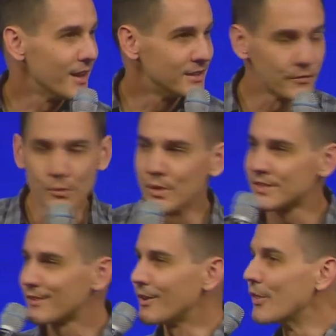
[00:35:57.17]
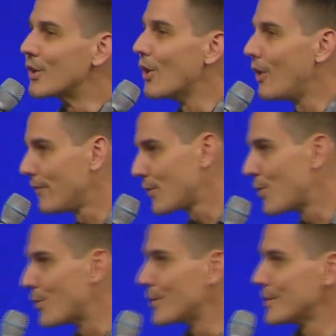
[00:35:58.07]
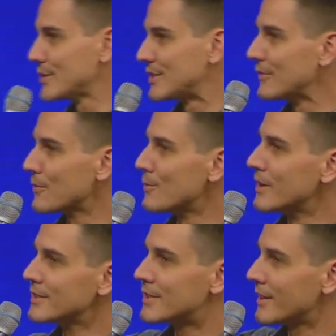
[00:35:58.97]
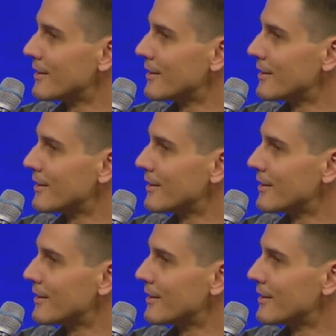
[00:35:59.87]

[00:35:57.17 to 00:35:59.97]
Different ones that are on the golf course, different ones that